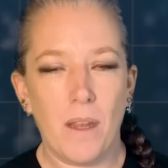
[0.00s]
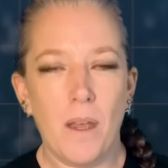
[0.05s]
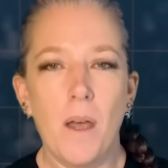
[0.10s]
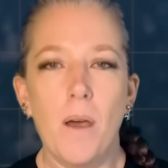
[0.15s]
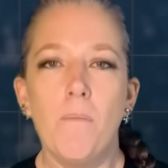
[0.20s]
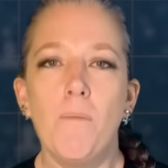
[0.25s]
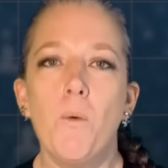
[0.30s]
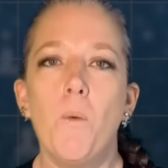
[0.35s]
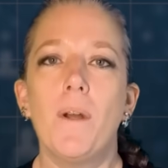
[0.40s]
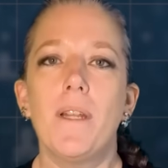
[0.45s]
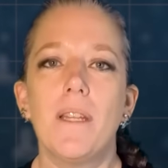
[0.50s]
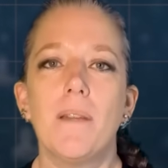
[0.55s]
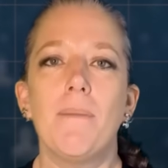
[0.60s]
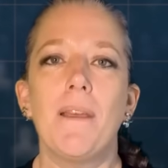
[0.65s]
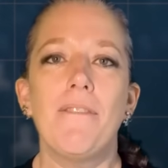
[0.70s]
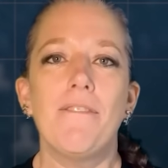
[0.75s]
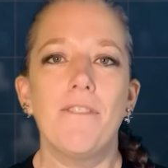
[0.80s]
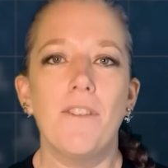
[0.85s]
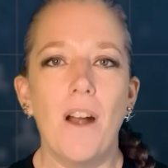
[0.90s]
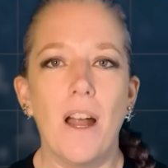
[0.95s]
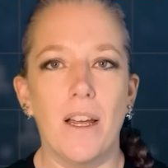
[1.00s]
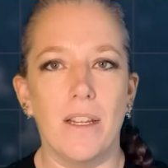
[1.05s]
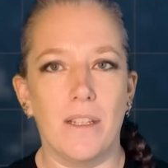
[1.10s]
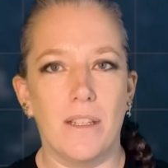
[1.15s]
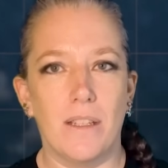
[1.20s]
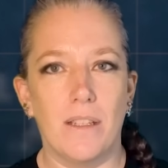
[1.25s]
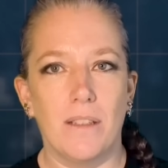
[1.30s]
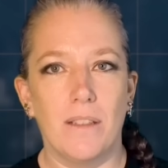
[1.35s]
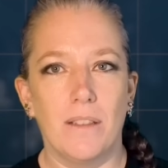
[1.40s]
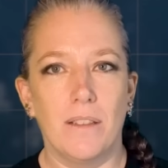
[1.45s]
But what does it mean for
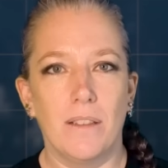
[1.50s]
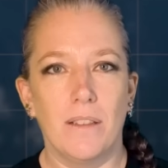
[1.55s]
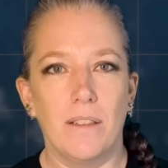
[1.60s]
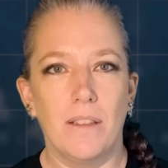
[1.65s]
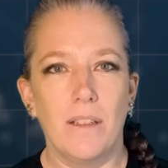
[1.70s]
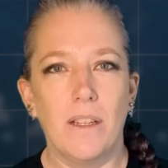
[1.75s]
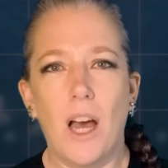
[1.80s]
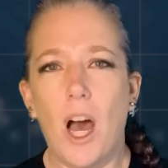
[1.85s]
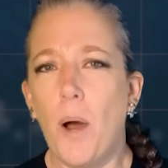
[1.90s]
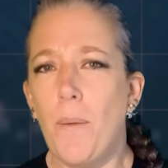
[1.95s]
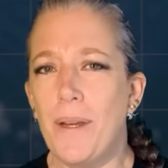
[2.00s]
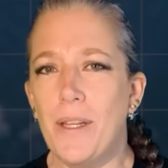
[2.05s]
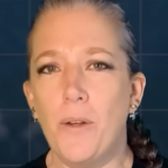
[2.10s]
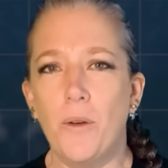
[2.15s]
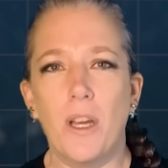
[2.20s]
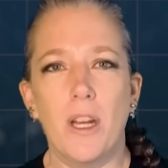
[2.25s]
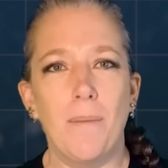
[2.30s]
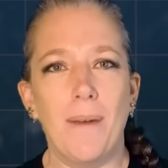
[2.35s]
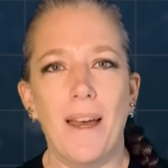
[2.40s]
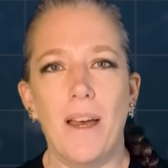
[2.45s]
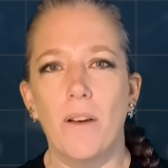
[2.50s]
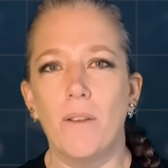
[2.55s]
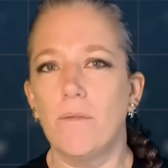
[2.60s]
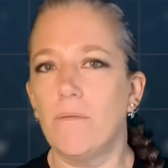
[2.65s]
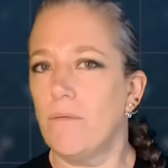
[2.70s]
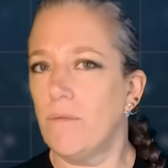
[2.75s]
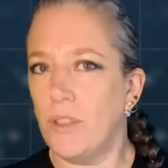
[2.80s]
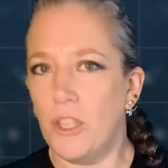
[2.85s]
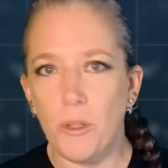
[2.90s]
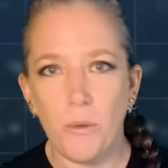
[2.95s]
us? Are we talking about
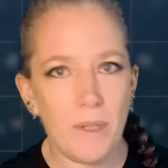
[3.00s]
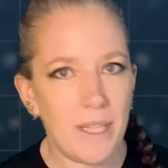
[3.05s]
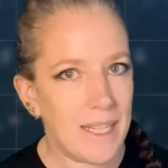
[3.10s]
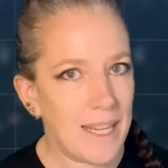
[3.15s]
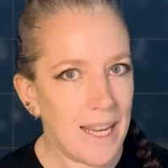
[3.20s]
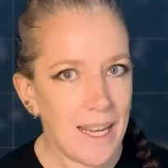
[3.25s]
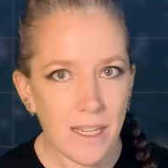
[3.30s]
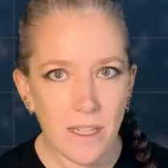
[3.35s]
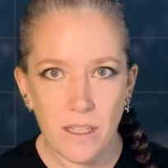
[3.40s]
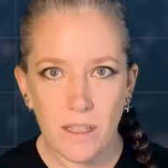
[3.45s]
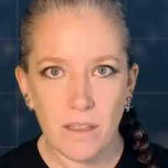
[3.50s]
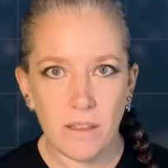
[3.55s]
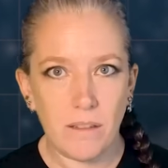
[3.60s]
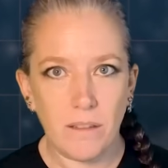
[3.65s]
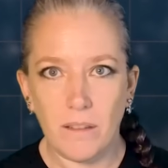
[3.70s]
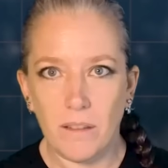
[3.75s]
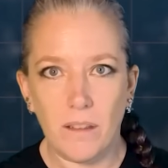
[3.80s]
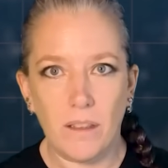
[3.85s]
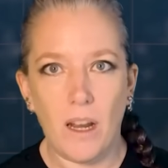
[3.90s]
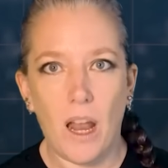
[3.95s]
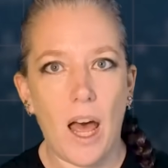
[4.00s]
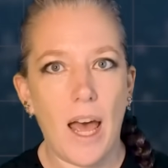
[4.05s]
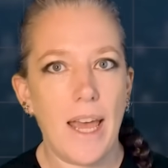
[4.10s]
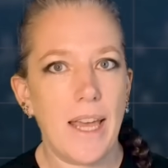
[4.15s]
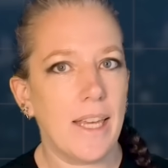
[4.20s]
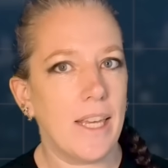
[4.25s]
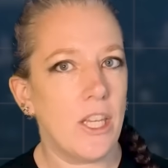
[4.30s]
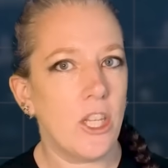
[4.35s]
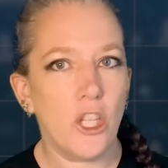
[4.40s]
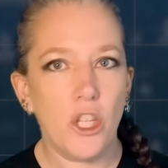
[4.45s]
using it,
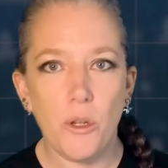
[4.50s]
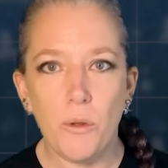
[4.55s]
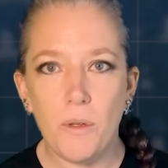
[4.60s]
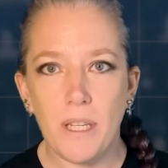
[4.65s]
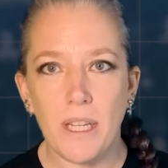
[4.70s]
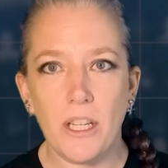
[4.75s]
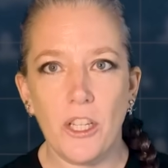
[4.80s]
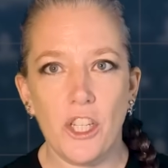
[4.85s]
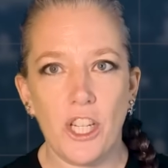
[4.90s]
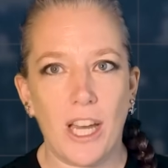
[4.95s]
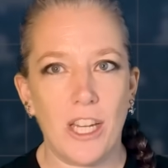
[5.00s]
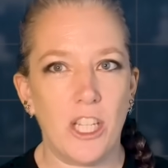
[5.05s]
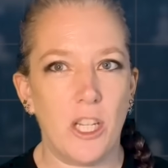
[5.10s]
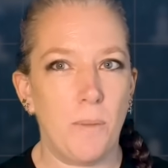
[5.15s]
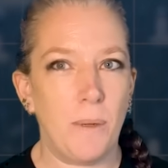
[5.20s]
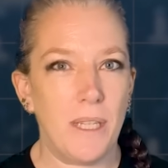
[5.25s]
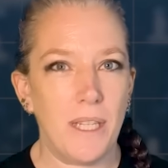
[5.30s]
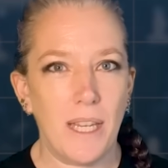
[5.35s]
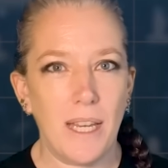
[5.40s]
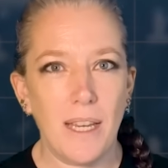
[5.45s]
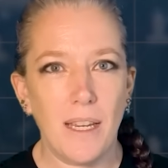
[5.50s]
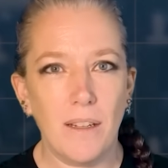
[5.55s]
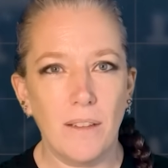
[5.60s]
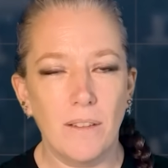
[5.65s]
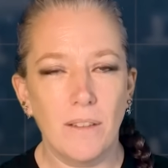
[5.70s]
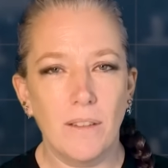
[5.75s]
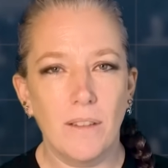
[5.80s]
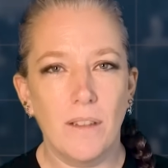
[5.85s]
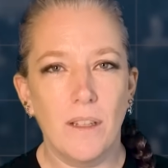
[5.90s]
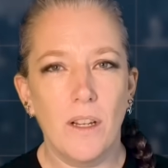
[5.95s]
like using ChatGPT?
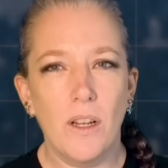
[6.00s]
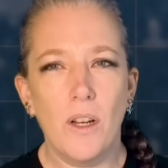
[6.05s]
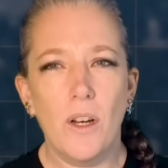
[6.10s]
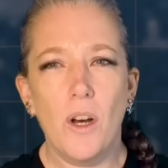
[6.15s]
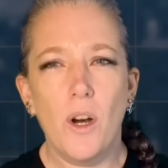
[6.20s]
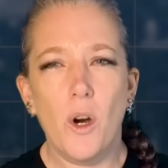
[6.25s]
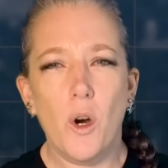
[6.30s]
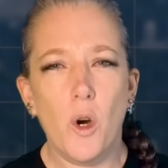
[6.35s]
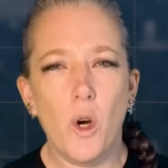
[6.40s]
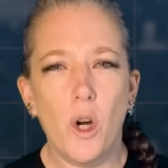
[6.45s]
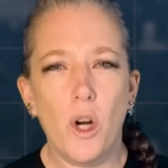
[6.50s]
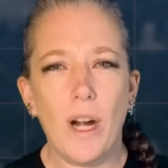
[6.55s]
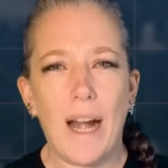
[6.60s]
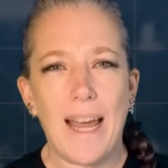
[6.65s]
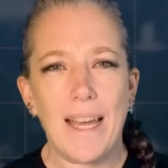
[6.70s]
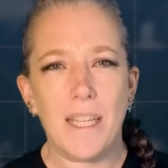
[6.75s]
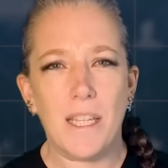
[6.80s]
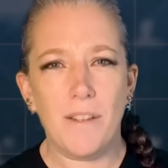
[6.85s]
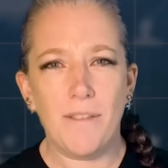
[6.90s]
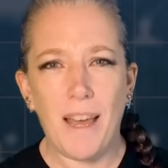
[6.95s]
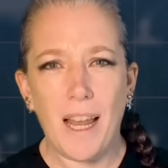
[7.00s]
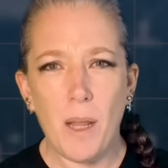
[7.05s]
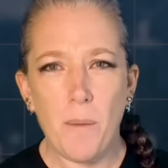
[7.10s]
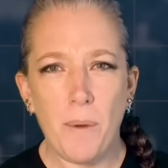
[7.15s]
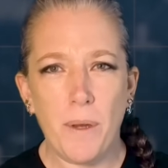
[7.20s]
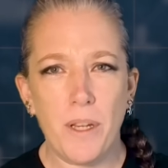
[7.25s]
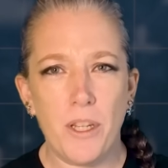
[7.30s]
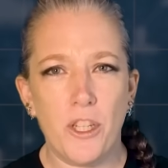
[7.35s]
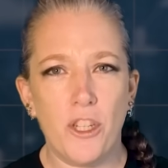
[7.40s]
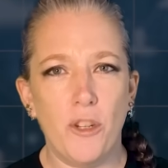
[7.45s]
Or as
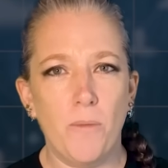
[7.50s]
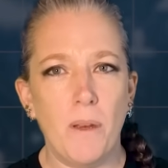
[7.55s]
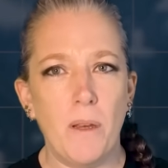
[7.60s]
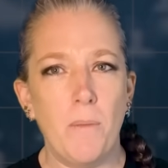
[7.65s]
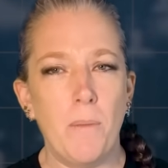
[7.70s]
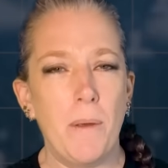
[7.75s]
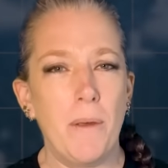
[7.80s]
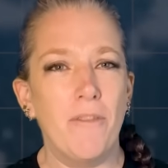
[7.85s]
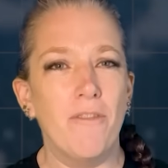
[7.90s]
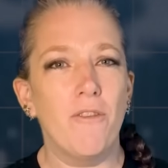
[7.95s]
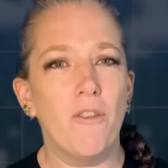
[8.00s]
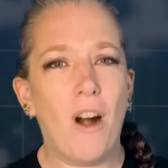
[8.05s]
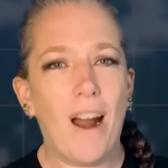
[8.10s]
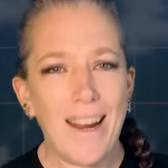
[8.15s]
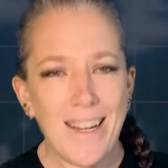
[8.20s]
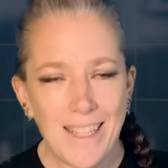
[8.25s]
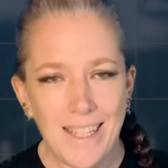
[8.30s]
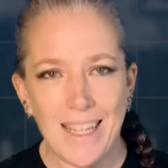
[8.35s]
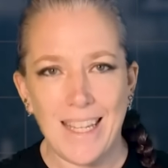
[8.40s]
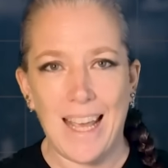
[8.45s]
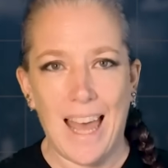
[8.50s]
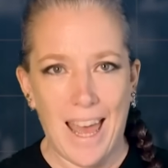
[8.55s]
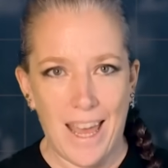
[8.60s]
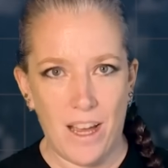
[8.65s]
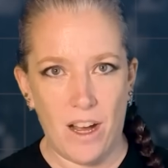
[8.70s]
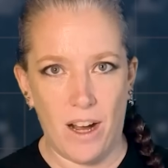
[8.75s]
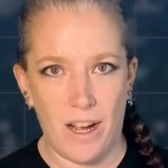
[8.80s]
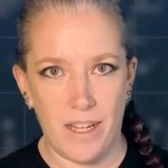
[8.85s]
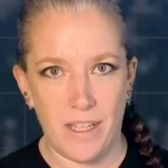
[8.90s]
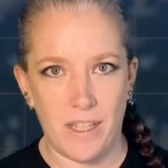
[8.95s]
developers, should we be writing
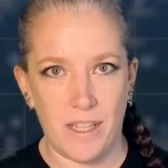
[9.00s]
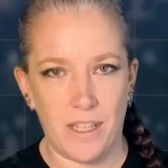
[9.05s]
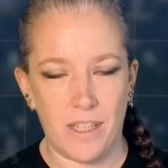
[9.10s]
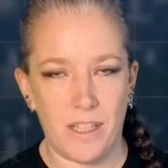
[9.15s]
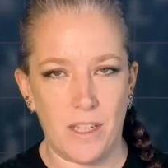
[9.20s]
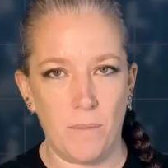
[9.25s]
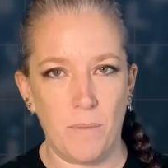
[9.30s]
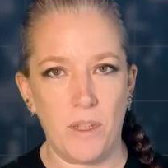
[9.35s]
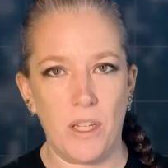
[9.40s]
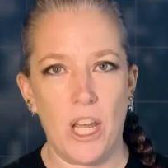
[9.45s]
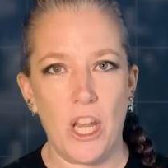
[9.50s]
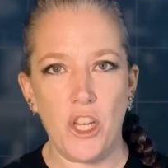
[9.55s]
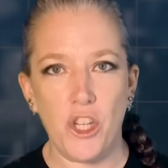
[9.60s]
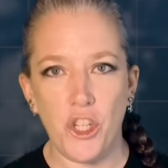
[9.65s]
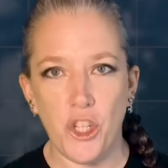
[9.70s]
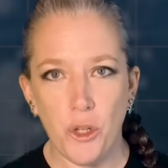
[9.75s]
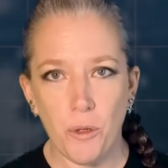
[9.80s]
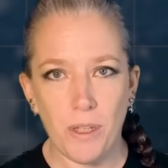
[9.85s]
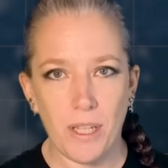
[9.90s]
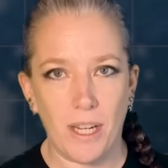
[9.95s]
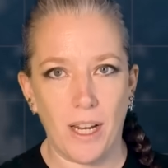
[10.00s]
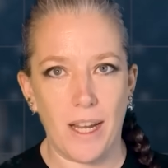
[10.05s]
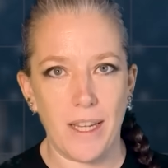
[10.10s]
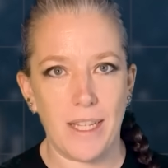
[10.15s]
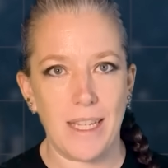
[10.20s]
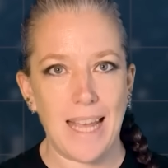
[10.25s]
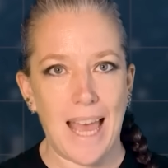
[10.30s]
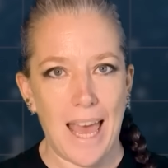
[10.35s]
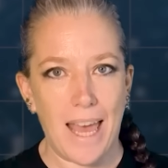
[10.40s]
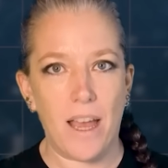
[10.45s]
AI systems and
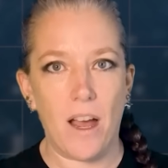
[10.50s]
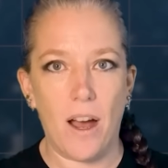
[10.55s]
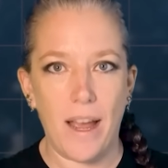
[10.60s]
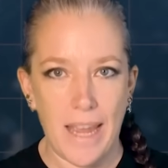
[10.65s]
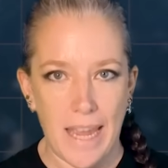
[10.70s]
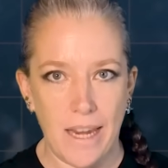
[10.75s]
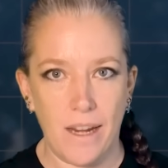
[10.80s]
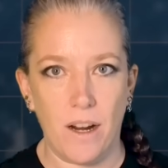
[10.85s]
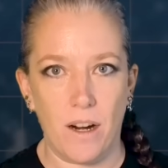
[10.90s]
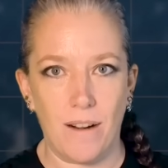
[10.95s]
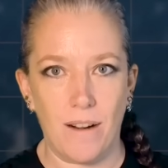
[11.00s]
utilizing AI in our